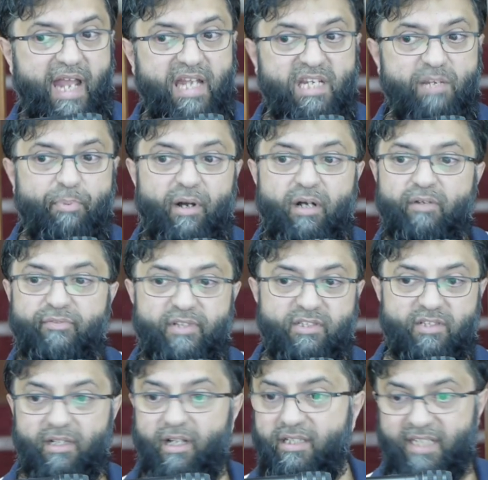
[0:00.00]
any part of the
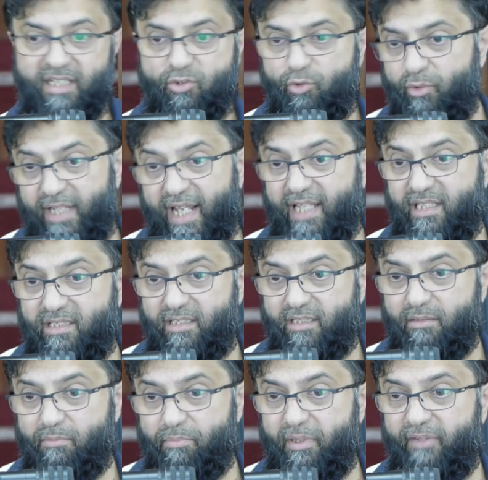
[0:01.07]
salah that you get
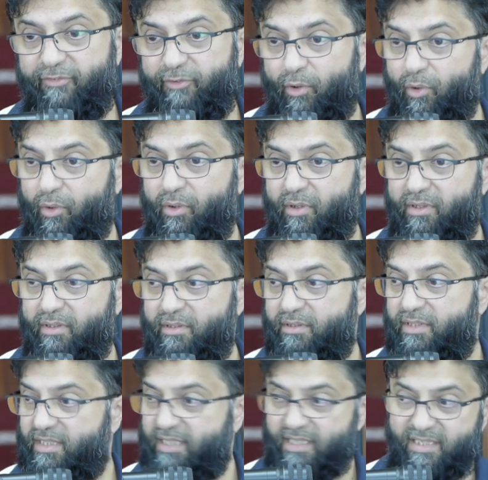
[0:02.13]

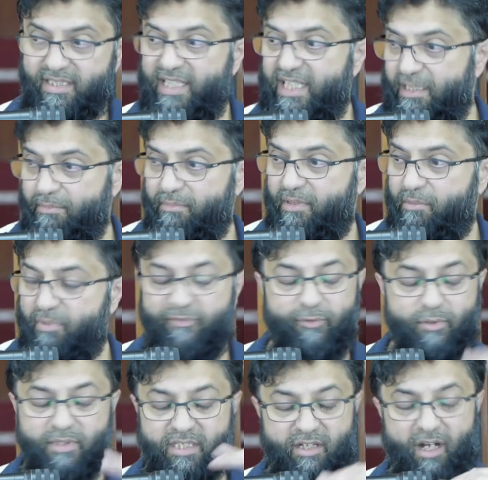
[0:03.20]
before the taslim,
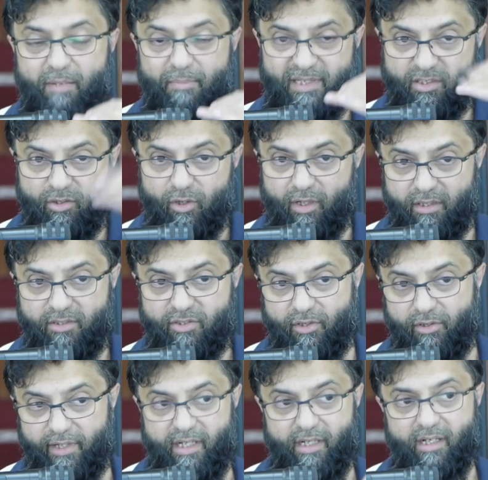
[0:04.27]
before the time has gone,
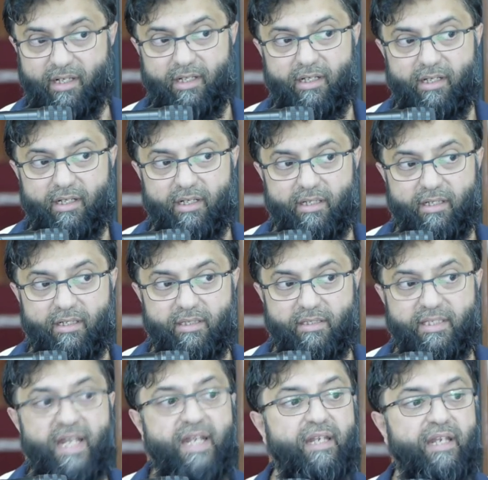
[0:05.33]
sorry,
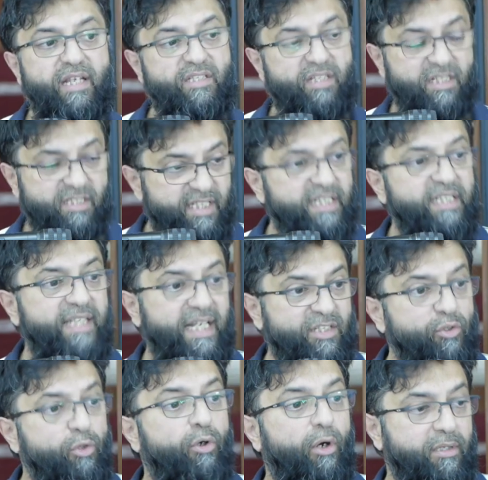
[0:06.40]
then it's considered
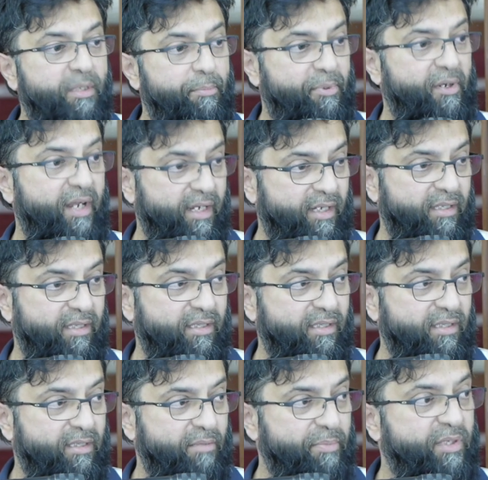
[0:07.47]
that you got the prayer
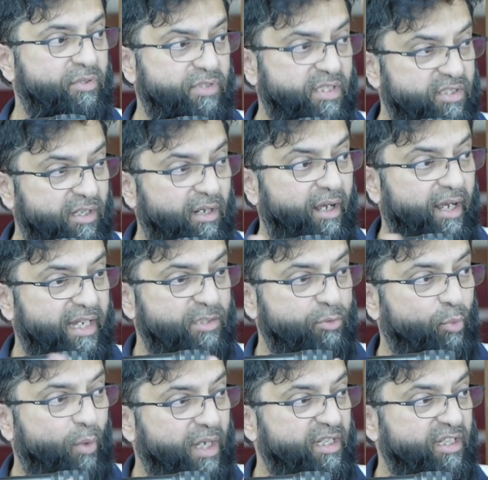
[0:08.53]
because the salah
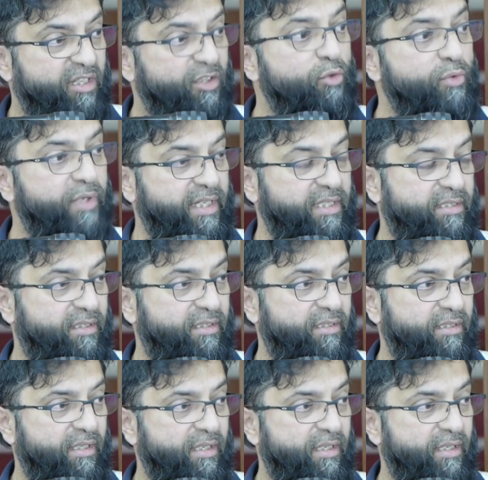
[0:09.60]
is one unit.